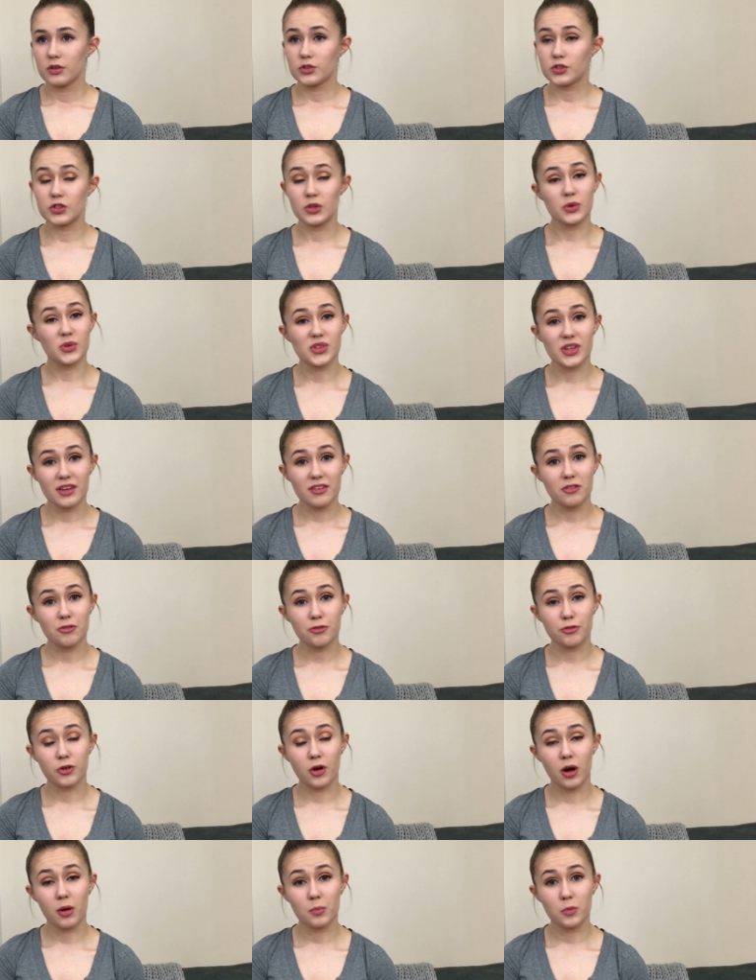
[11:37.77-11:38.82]
Susan
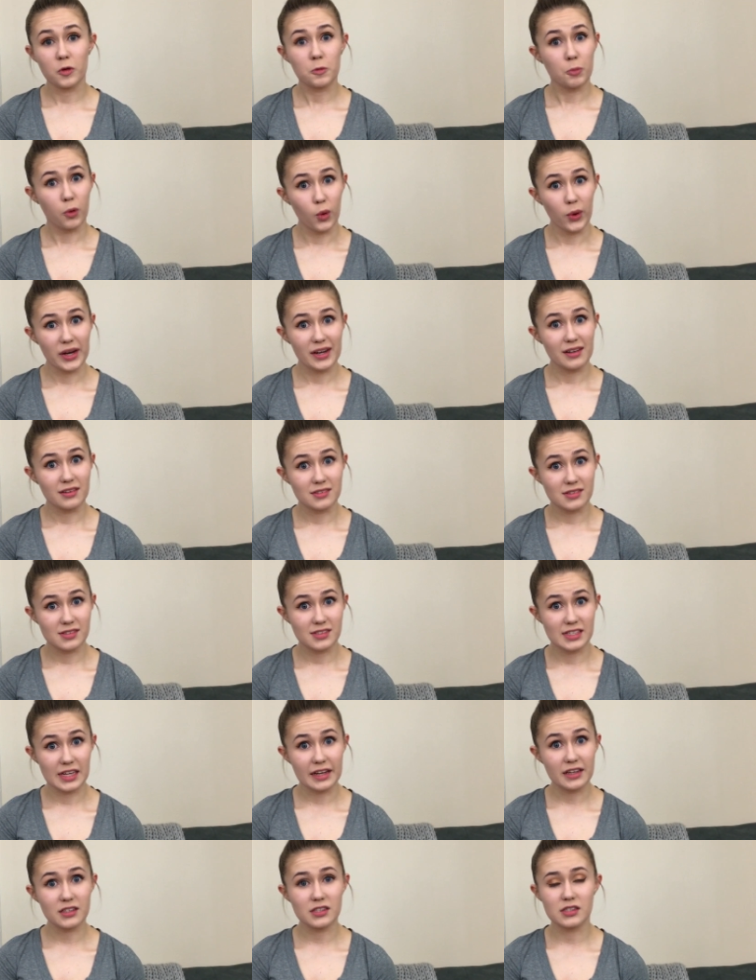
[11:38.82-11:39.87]
from With Pointed
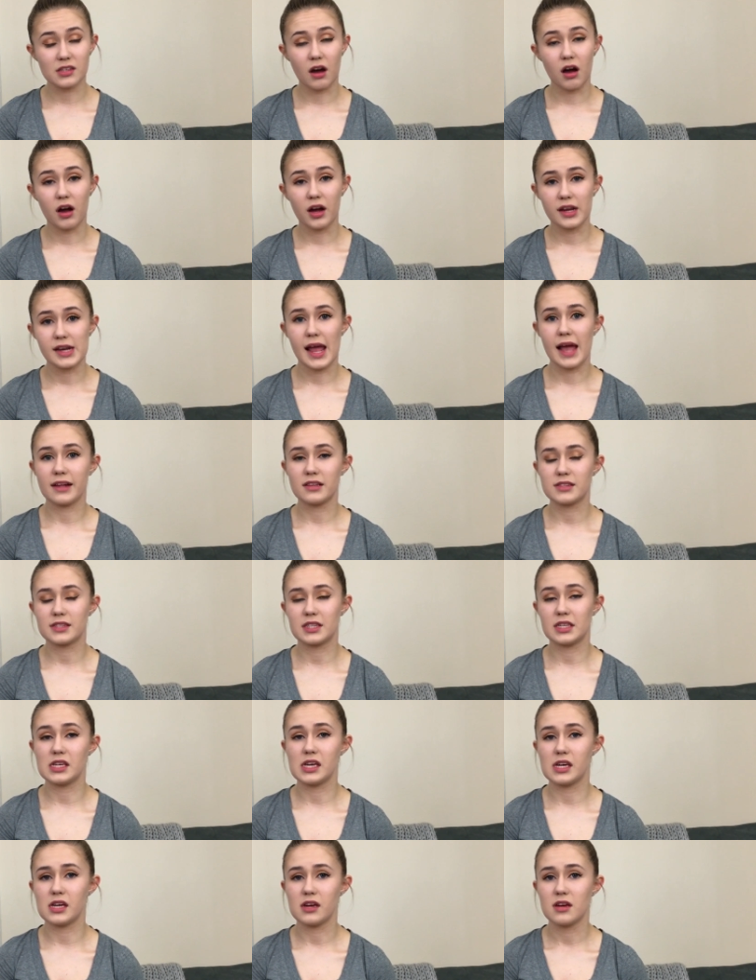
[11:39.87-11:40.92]
Sticks on
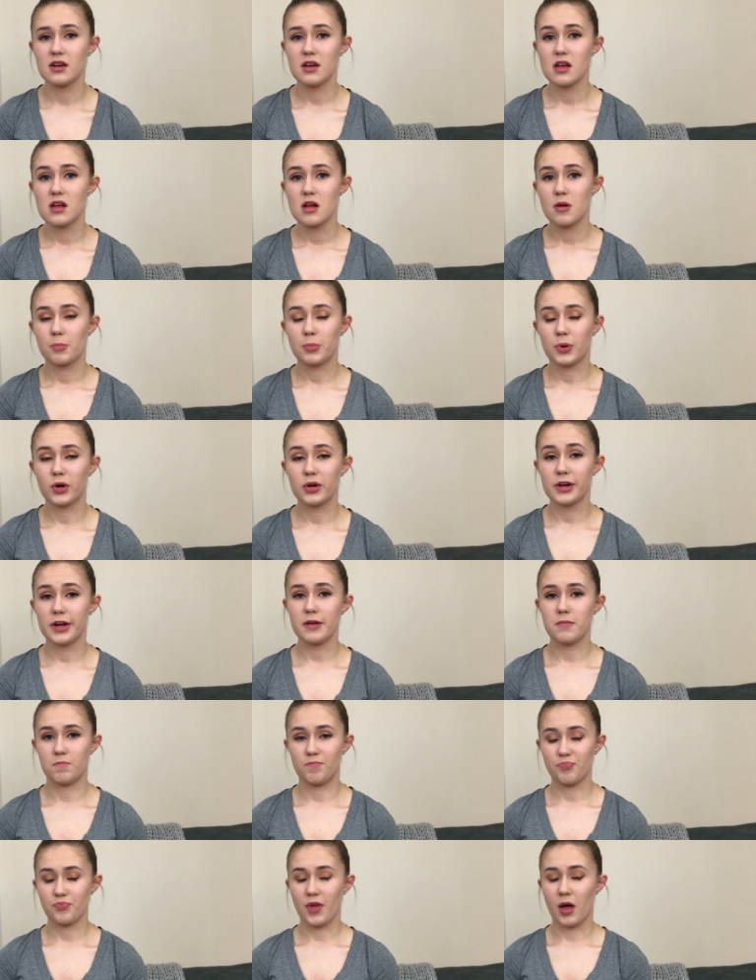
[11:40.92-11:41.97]
Etsy put
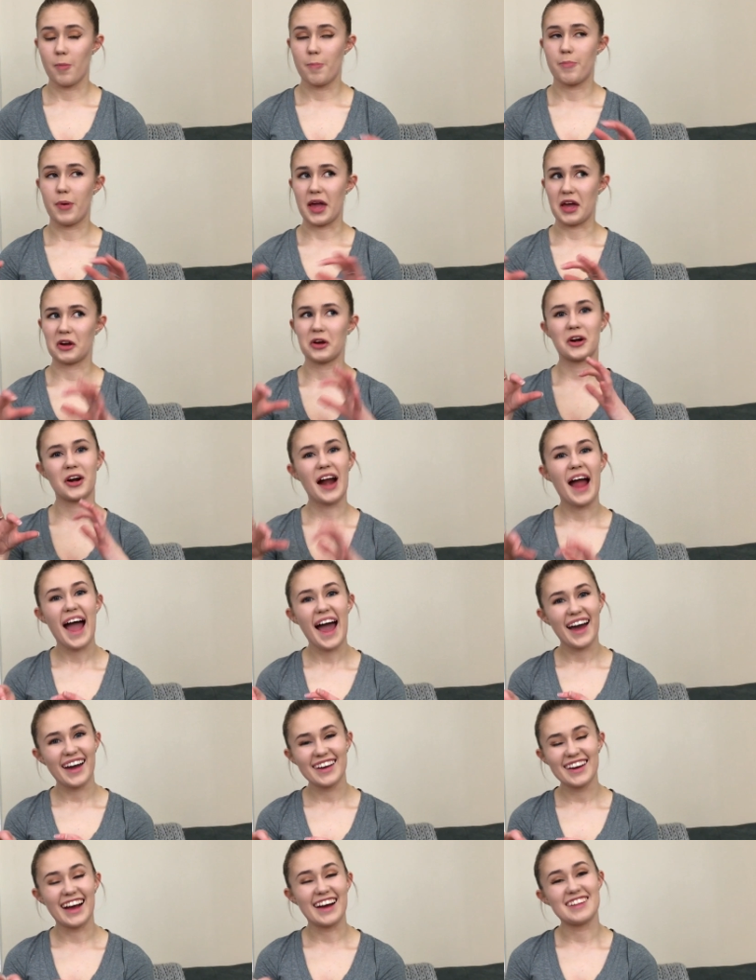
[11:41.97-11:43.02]
a banner
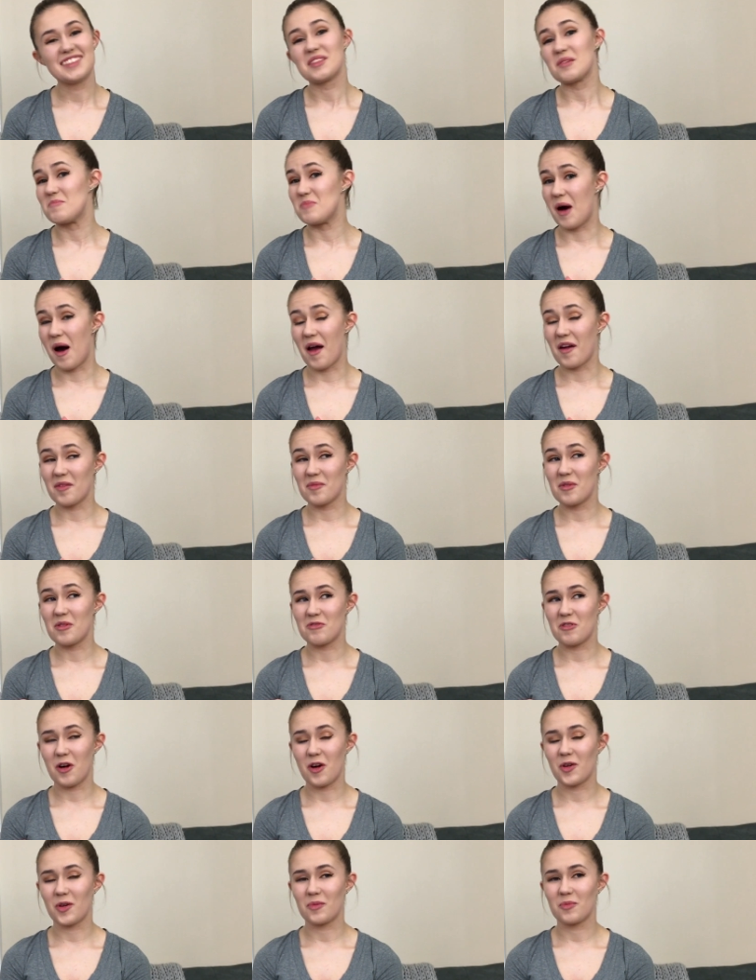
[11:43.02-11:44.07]
ad at the bottom of
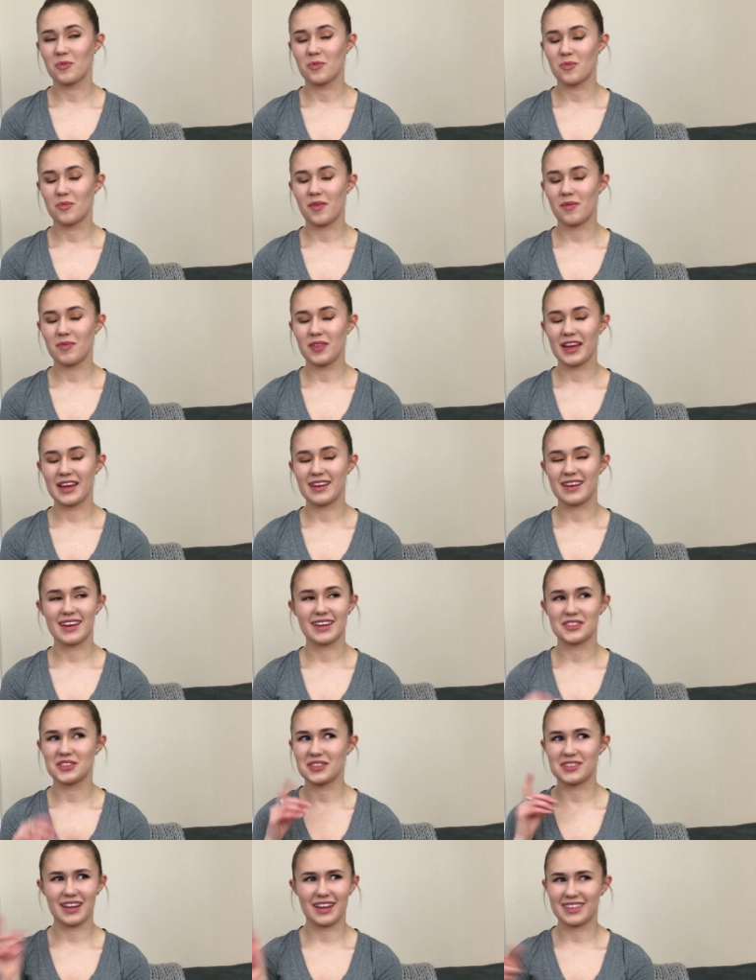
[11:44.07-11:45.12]
our, I
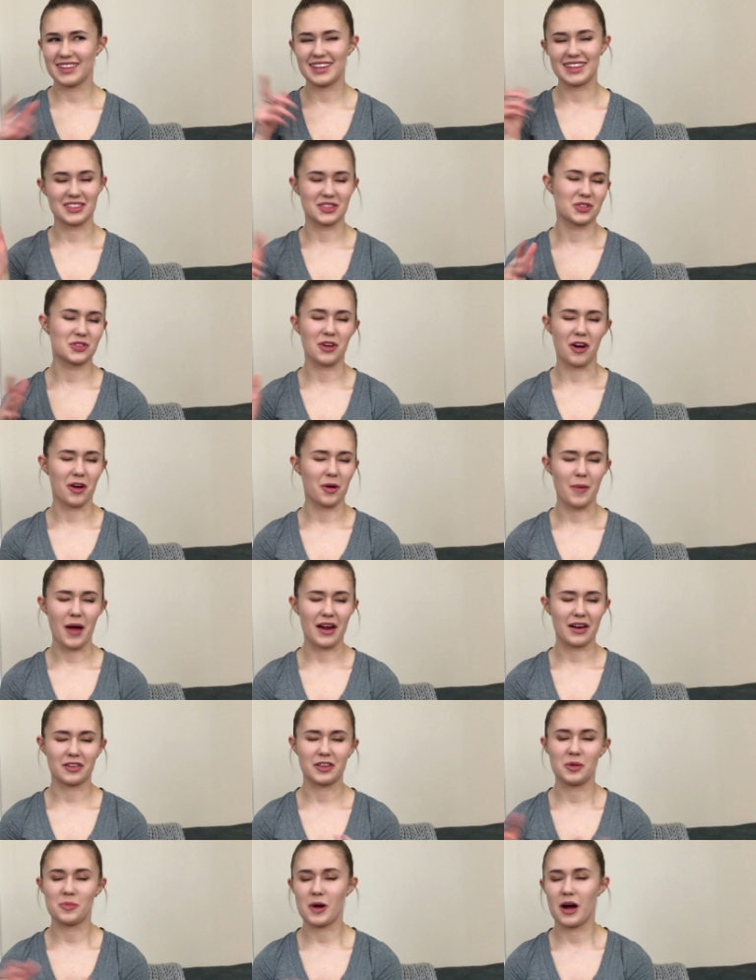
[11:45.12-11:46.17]
think it just
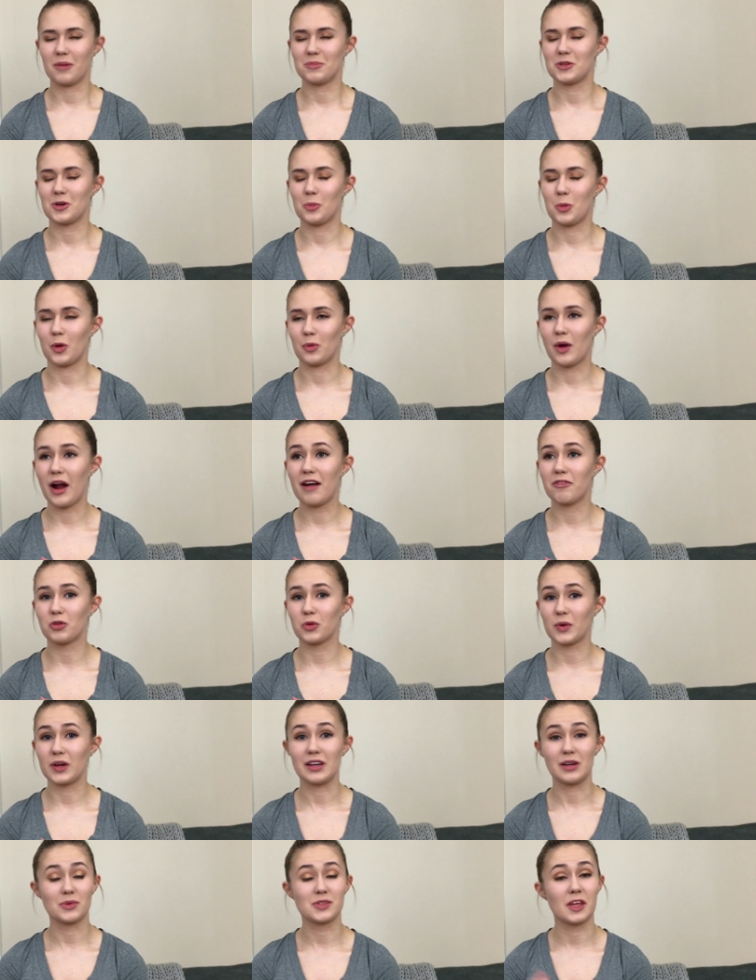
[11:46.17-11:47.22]
automatically pops up on
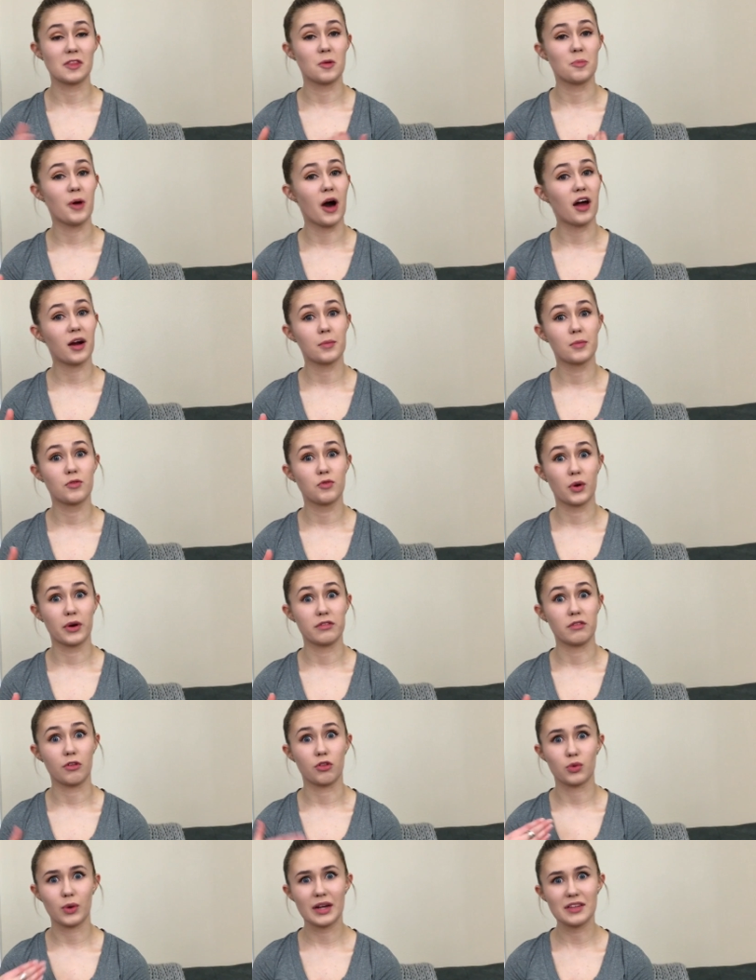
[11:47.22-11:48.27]
Ravelry, and it was at the bottom of one of
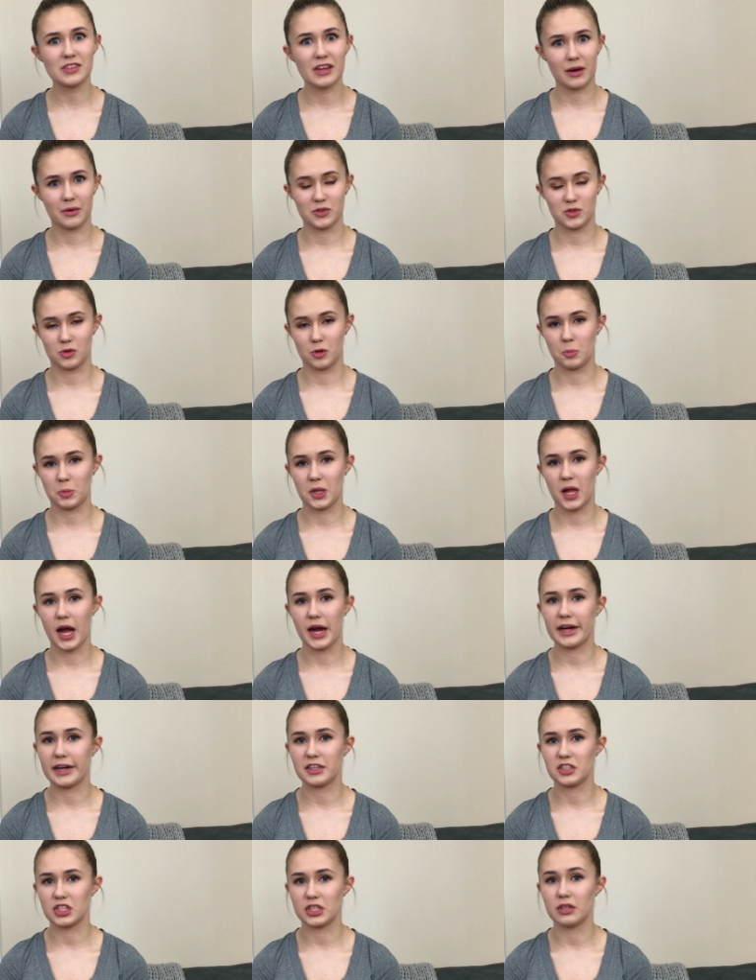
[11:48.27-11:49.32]
the threads I was
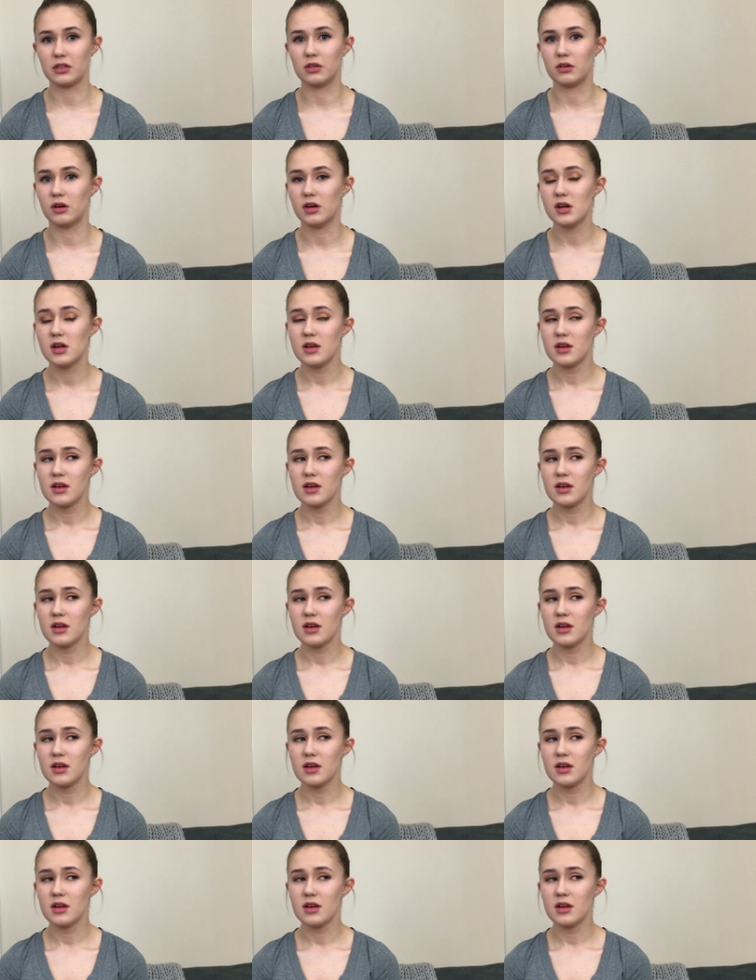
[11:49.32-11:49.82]
replying to.